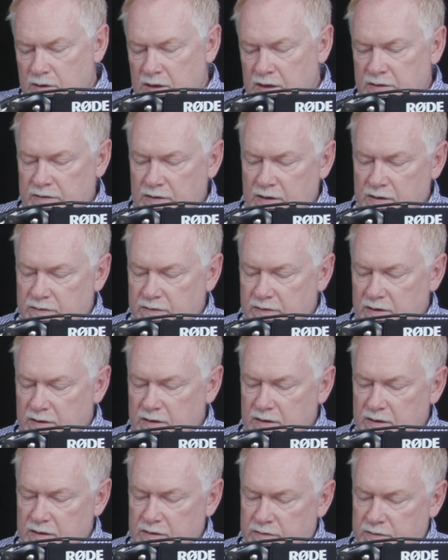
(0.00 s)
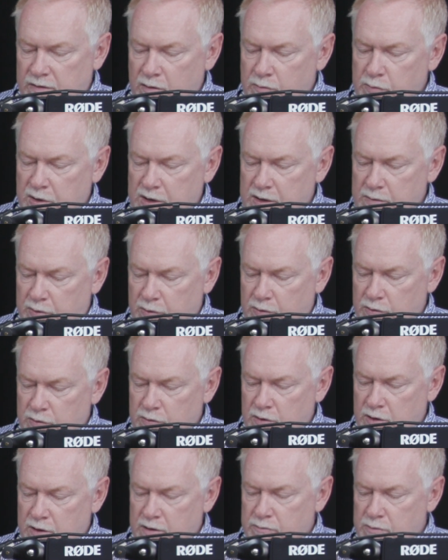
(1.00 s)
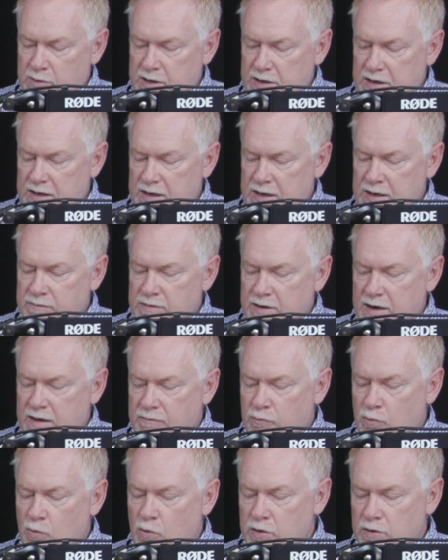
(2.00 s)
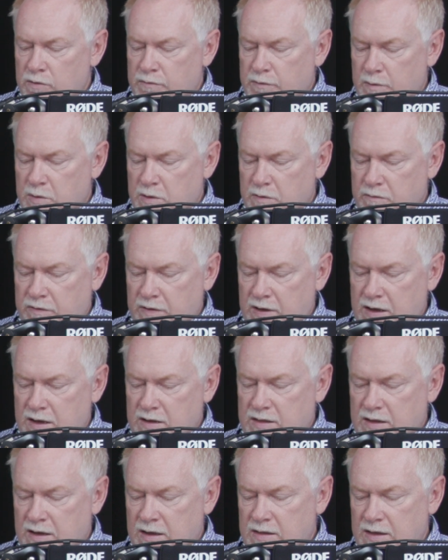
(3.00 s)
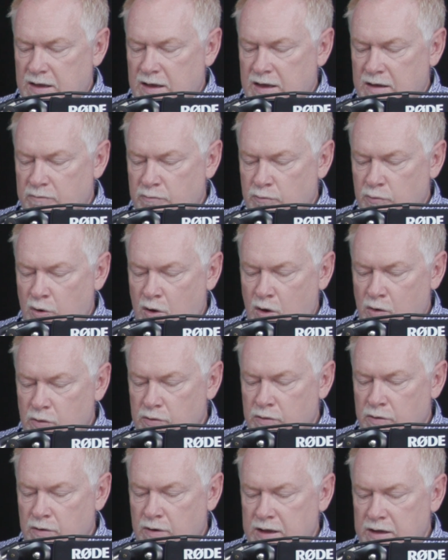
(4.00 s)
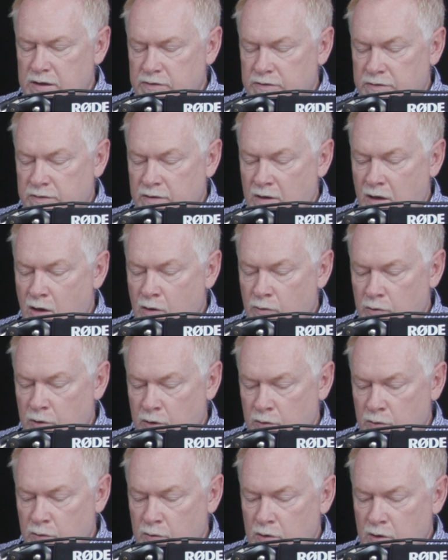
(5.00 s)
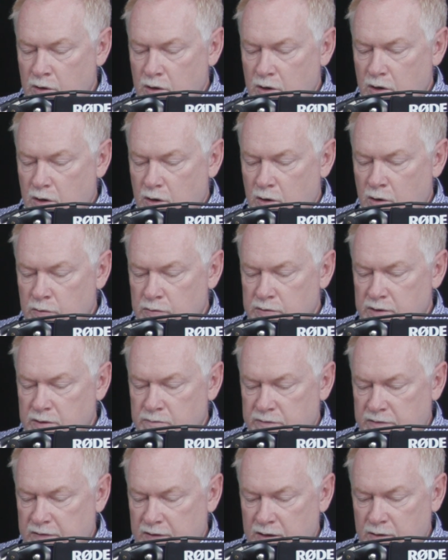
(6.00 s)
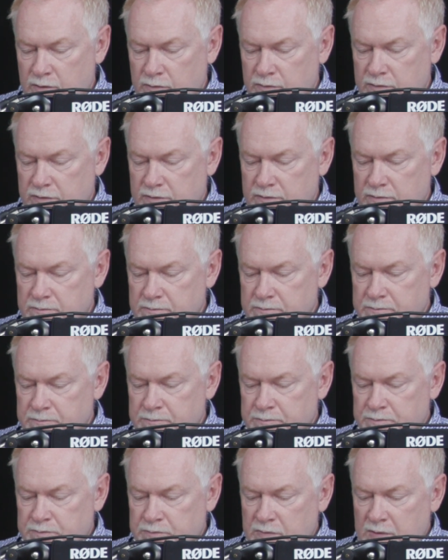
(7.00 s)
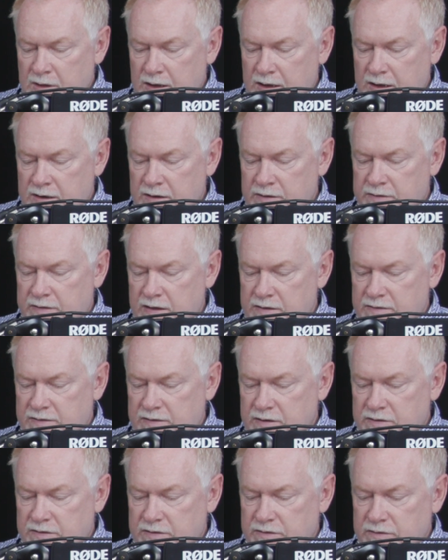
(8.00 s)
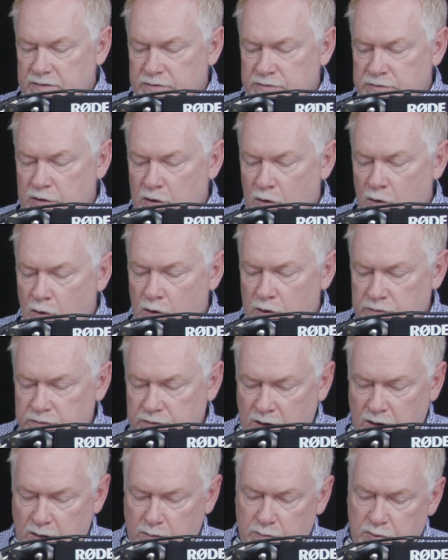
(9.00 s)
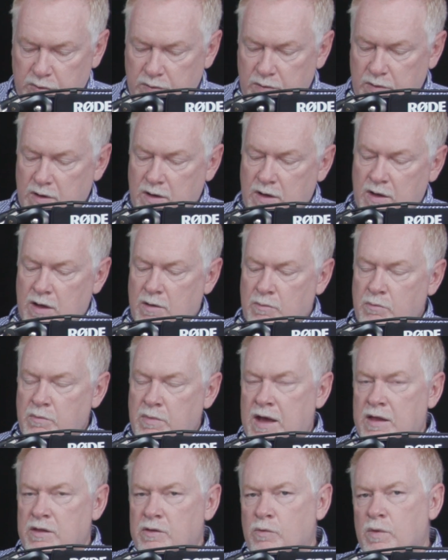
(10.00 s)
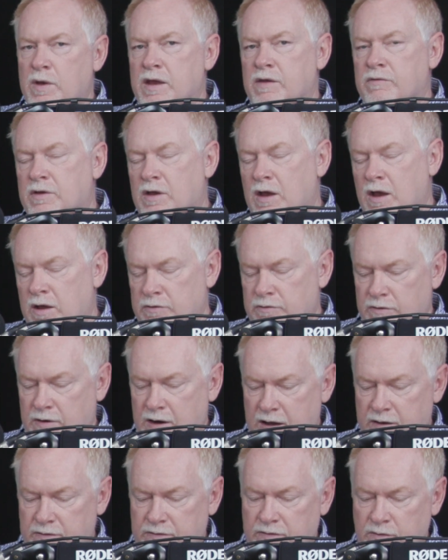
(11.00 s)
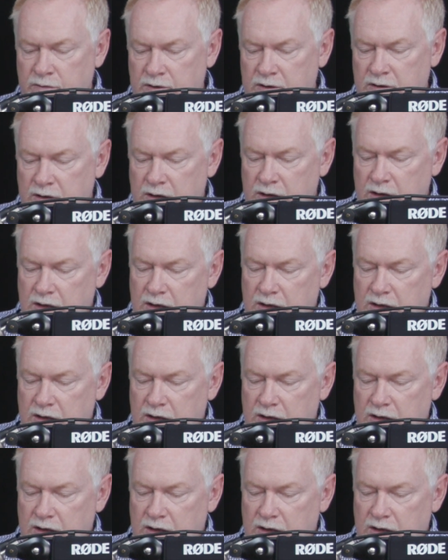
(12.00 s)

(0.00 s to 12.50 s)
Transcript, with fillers: he says some people who love money even have wandered from the faith and they have brought great sorrow on themselves. And he sets this charge up um, by the way of contrast. So he,